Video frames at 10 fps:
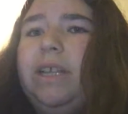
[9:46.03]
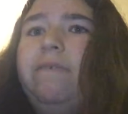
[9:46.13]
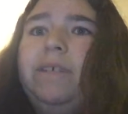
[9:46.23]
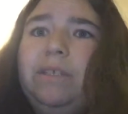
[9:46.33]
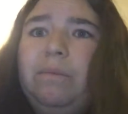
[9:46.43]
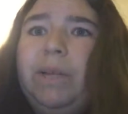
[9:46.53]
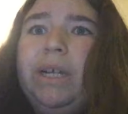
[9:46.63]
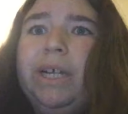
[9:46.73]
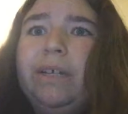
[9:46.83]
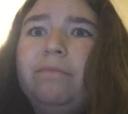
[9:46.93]
I feel a little
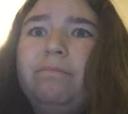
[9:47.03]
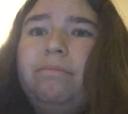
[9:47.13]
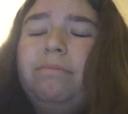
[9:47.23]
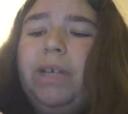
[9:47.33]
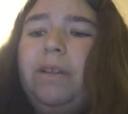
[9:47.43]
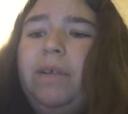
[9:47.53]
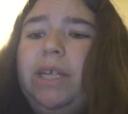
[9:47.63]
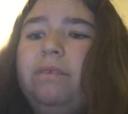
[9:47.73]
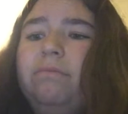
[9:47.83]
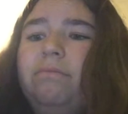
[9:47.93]
better now, by the
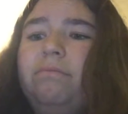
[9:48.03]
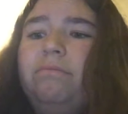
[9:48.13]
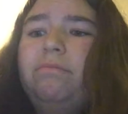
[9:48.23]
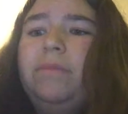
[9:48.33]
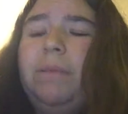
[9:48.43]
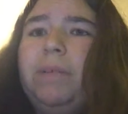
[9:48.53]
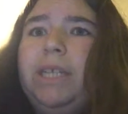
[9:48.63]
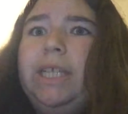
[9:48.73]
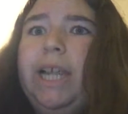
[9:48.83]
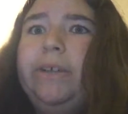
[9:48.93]
way. I'm not
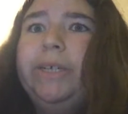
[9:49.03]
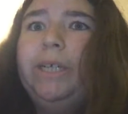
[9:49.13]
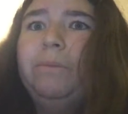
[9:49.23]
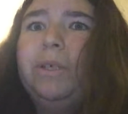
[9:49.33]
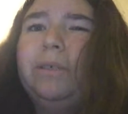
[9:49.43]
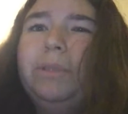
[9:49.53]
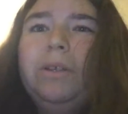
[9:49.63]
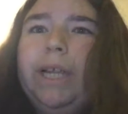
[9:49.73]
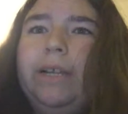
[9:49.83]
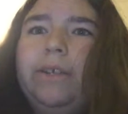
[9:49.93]
as angry anymore. I'm
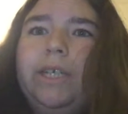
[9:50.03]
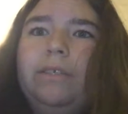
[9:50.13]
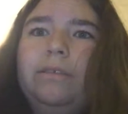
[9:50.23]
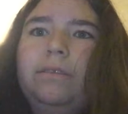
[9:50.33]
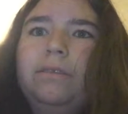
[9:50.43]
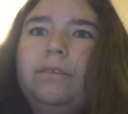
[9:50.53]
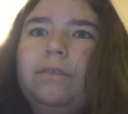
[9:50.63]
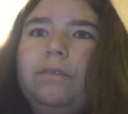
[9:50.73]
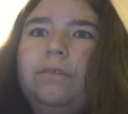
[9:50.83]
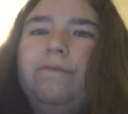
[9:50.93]
still angry.
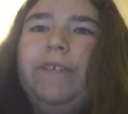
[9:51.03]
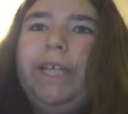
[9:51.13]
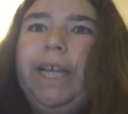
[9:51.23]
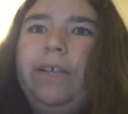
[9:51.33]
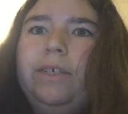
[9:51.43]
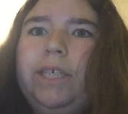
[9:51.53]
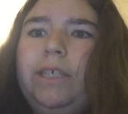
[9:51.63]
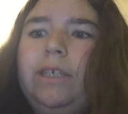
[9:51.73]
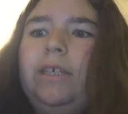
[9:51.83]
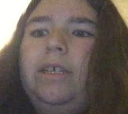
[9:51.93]
Very angry.
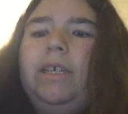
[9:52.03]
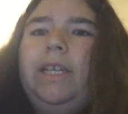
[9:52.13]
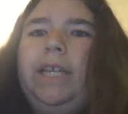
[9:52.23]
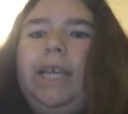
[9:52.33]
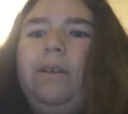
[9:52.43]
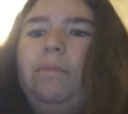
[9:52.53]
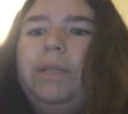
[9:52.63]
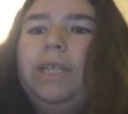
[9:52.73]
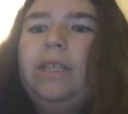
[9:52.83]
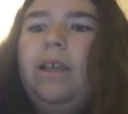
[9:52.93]
I can't
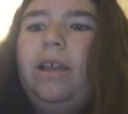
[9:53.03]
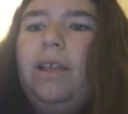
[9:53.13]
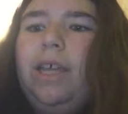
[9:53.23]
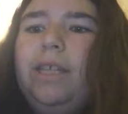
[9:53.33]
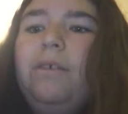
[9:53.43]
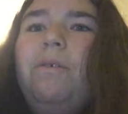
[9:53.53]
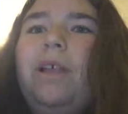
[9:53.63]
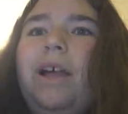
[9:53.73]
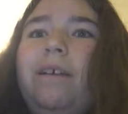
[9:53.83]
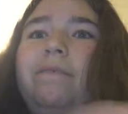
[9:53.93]
open this. It's
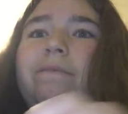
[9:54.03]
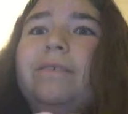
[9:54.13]
Olaf!